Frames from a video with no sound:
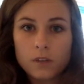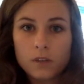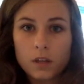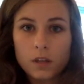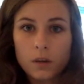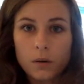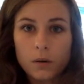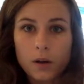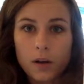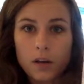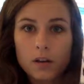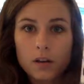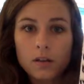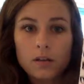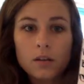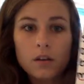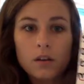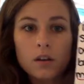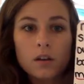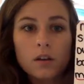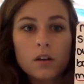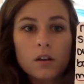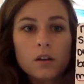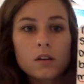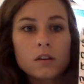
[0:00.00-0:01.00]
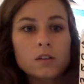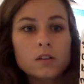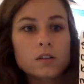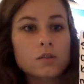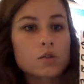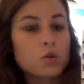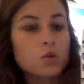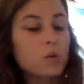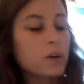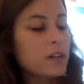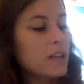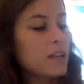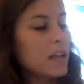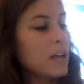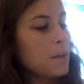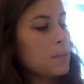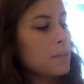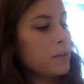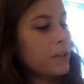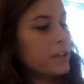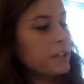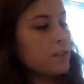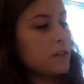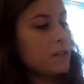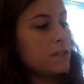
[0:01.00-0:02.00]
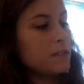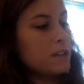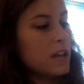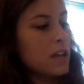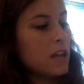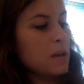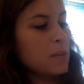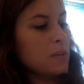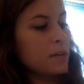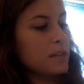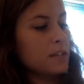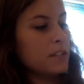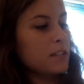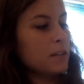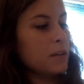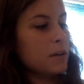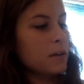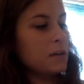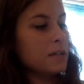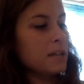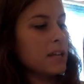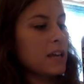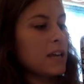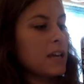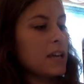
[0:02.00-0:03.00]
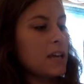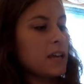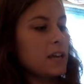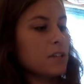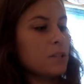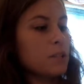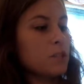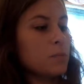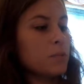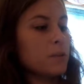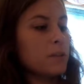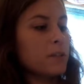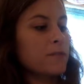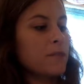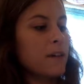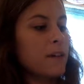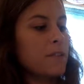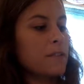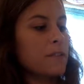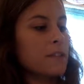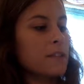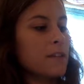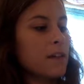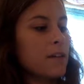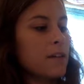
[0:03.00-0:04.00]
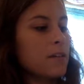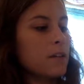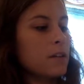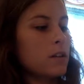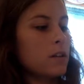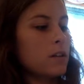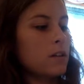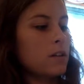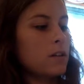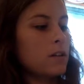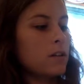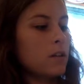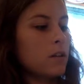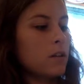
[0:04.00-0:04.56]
Okay, so 28 plus 50, 8 plus 0 is 8, 2 plus 5 is 7.